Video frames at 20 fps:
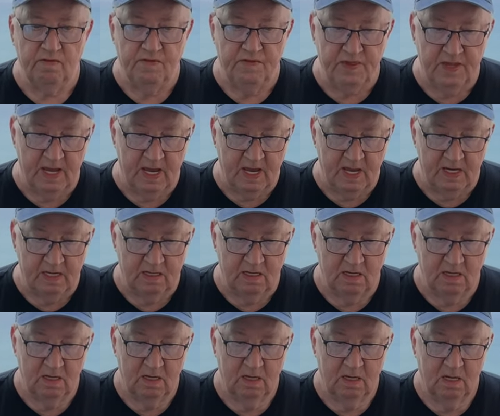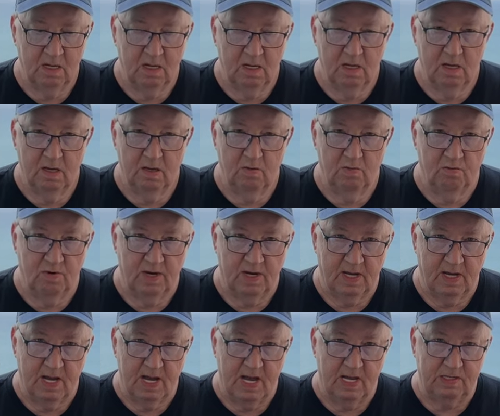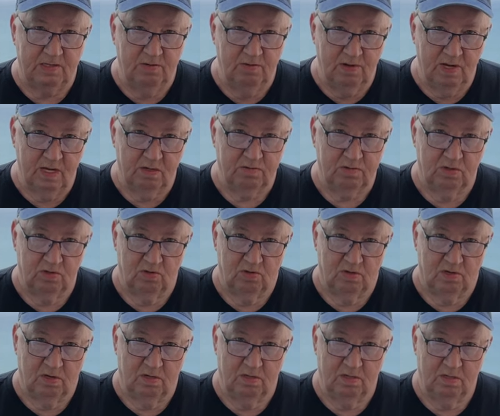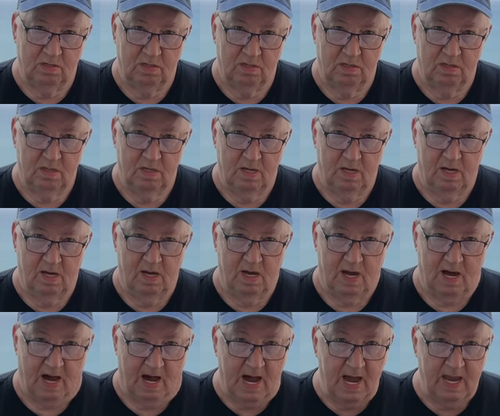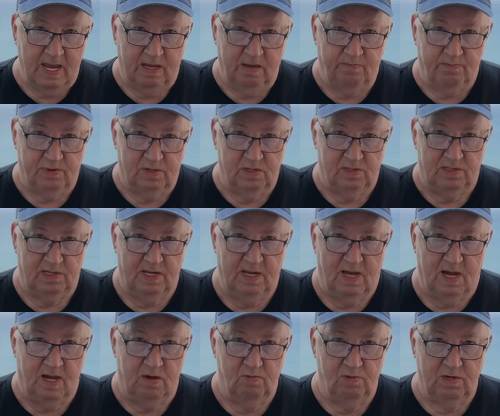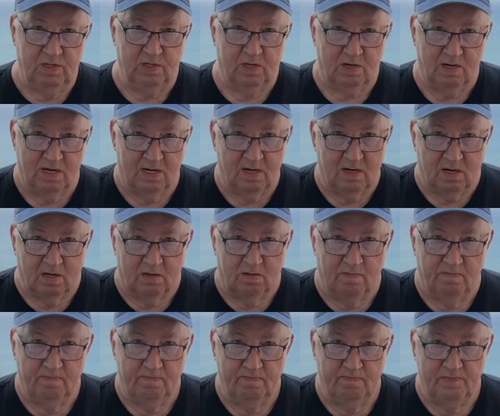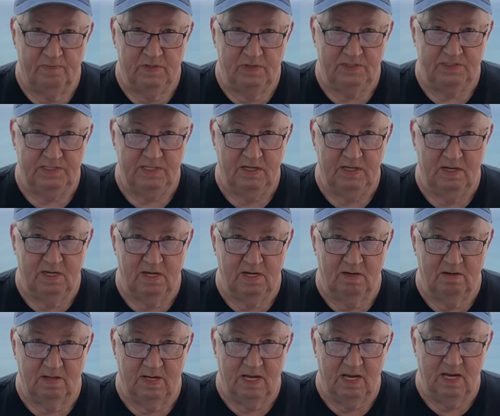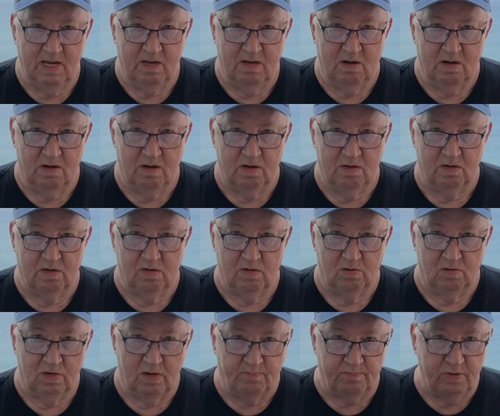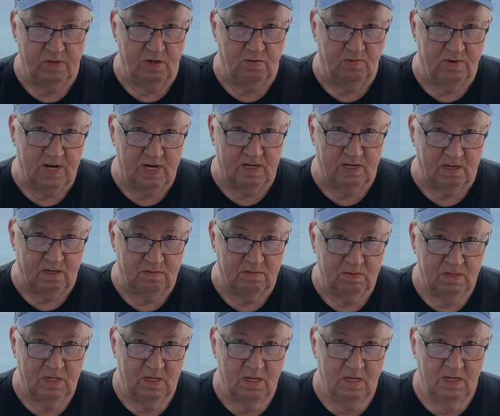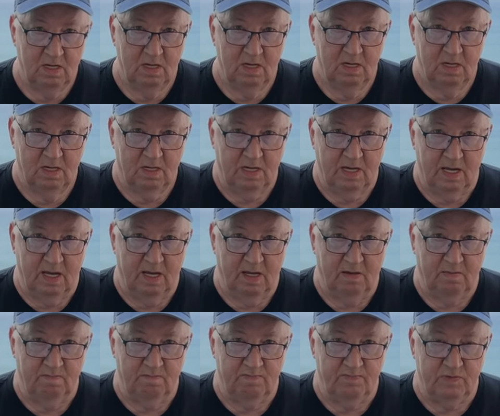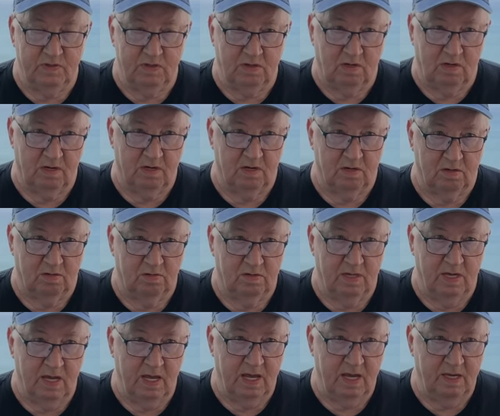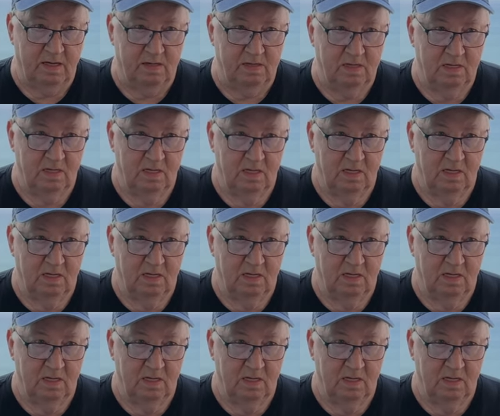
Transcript: Then when I got to Ecuador, I personally, I went to Claro, C-L-A-R-O. I put it right here. Okay, Claro. And